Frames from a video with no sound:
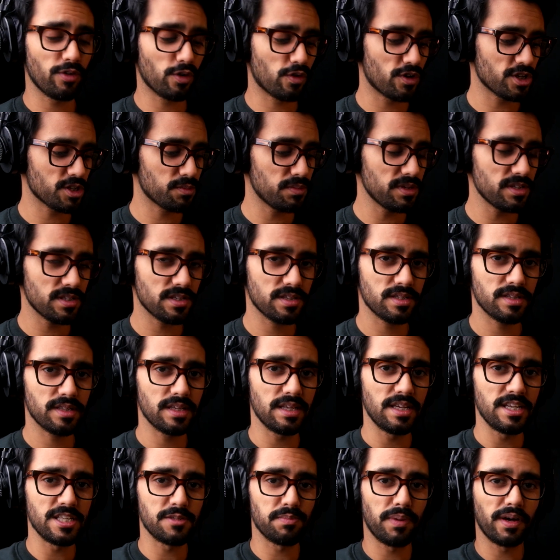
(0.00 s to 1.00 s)
Christmas.
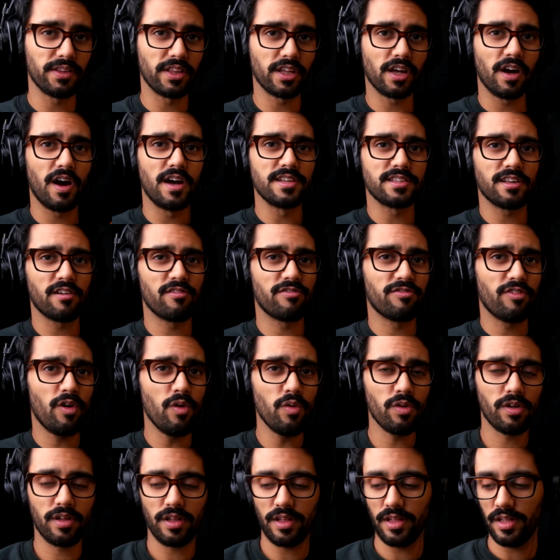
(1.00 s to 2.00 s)
It's by the guys at
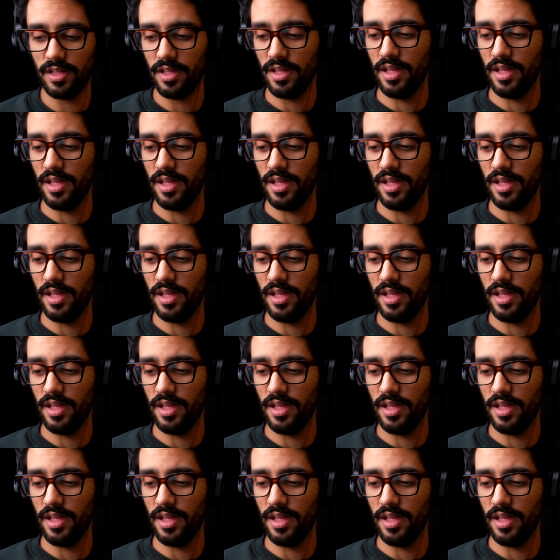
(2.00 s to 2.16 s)
Folk.